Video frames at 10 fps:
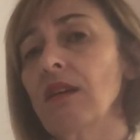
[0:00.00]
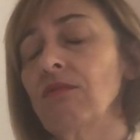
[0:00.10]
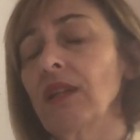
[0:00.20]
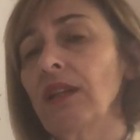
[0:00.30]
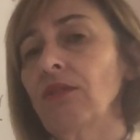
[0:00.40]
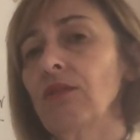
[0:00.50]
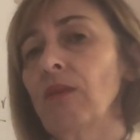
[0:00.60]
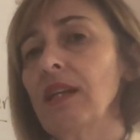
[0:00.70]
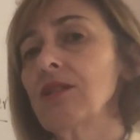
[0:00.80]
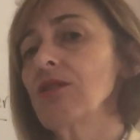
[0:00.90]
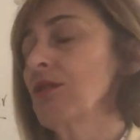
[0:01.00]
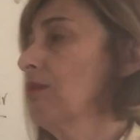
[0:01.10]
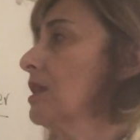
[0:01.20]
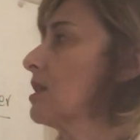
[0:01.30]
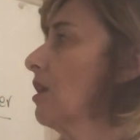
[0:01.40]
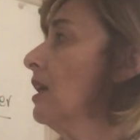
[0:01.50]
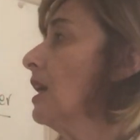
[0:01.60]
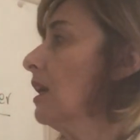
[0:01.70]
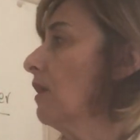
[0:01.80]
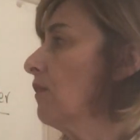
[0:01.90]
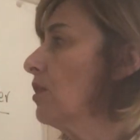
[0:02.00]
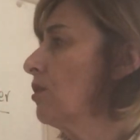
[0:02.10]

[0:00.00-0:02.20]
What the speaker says: a really good way to do it. So if you